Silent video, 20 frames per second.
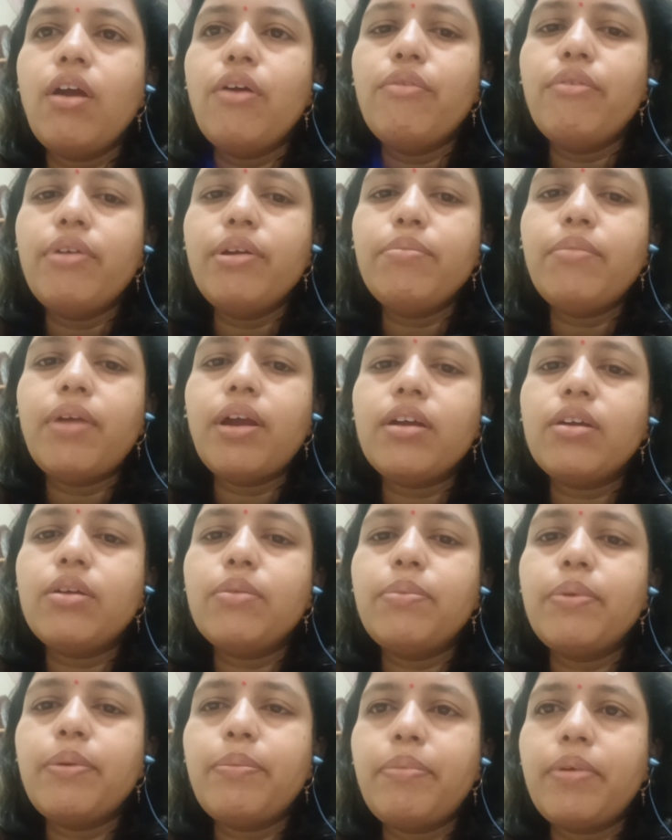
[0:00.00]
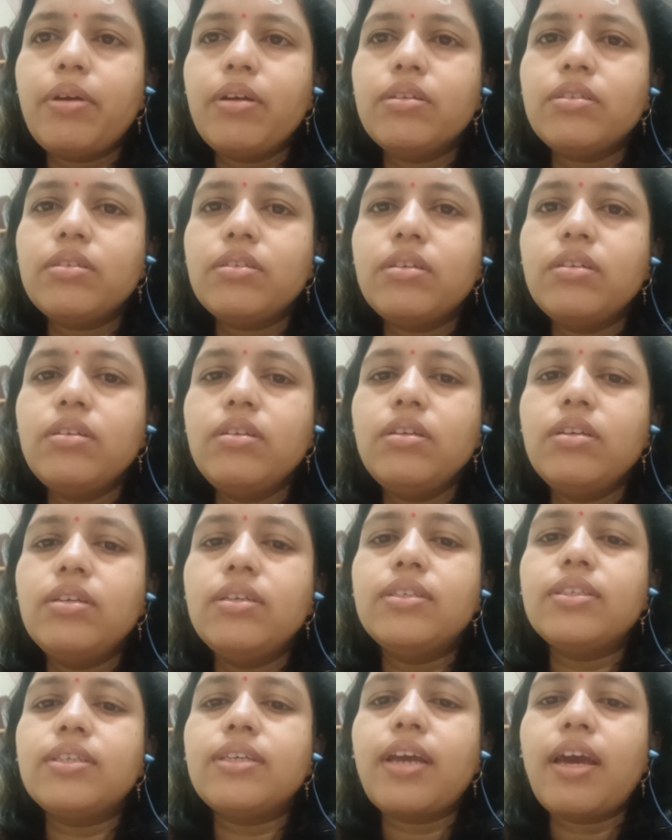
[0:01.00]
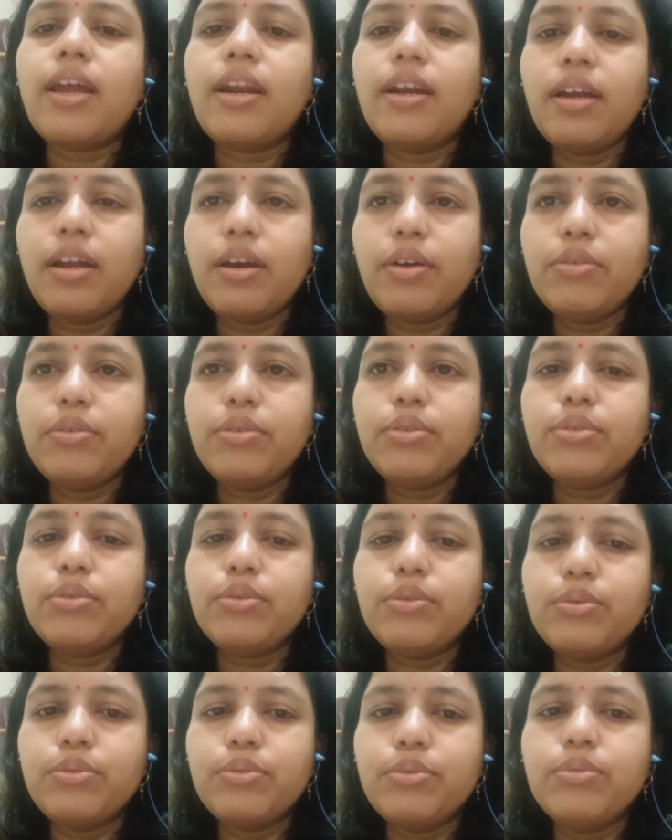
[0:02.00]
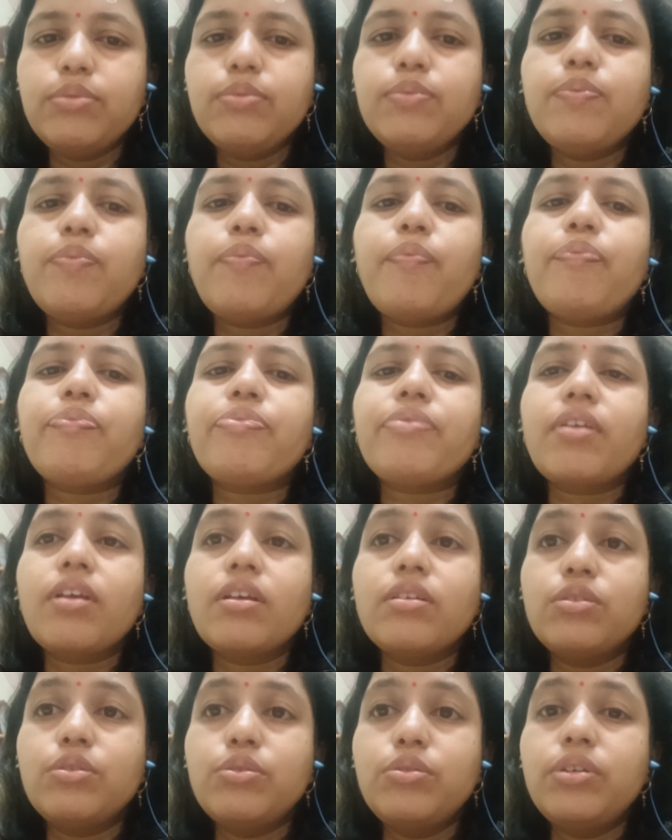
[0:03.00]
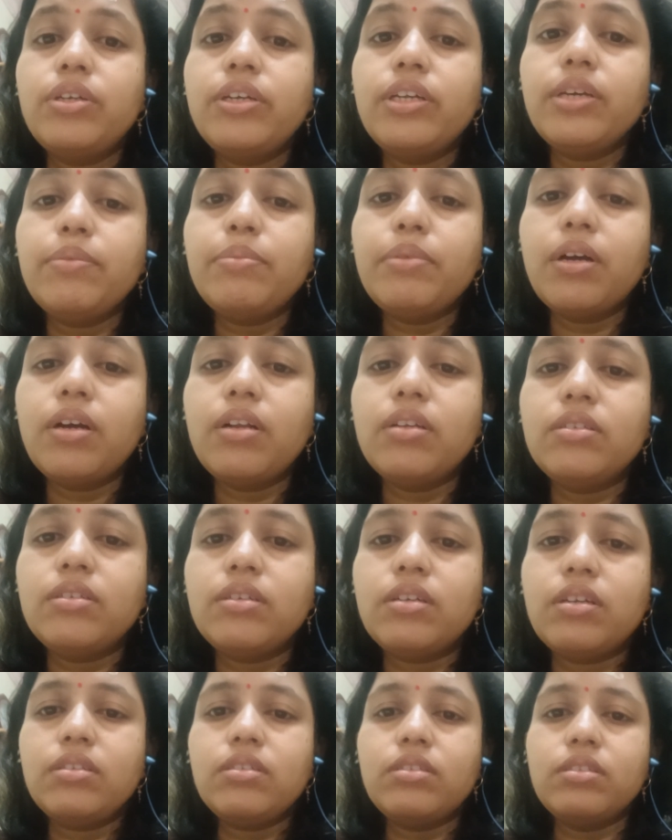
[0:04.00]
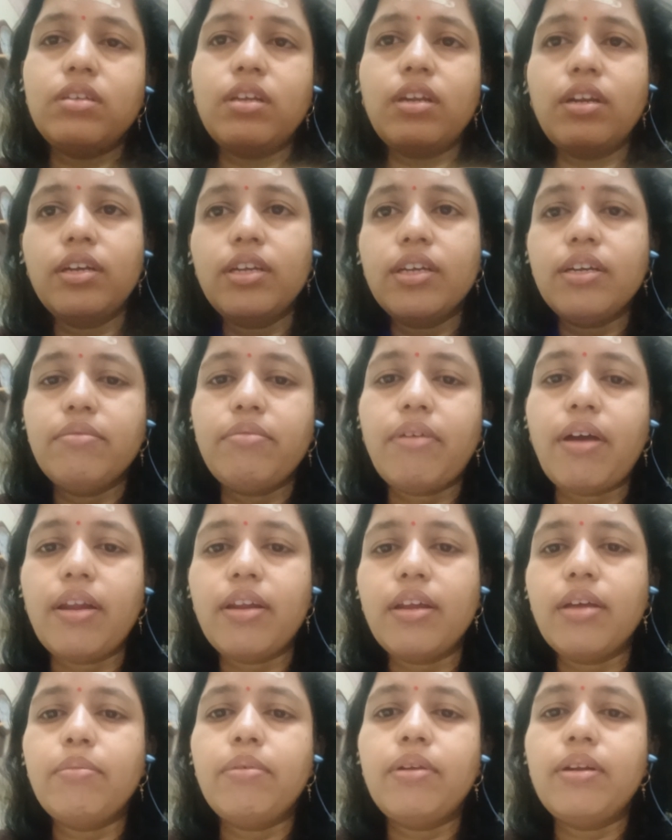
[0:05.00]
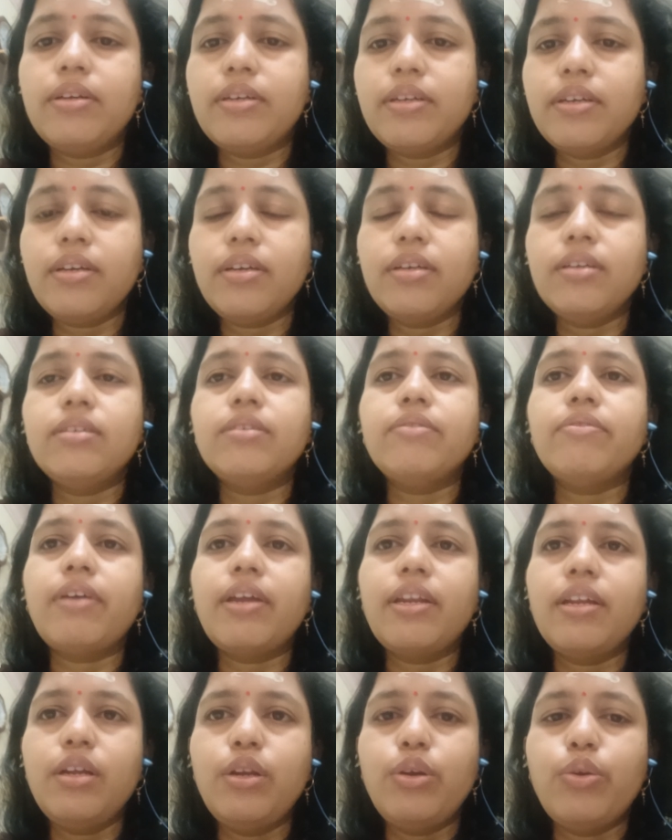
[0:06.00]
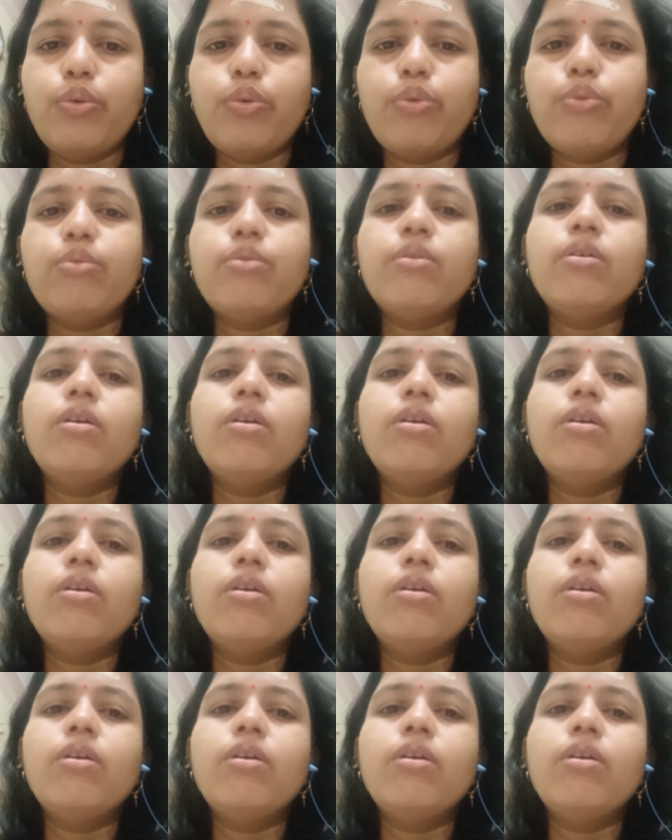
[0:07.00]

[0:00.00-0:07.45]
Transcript: When micropropagation is carried out through shoot tip cultures, genetic variability is very low.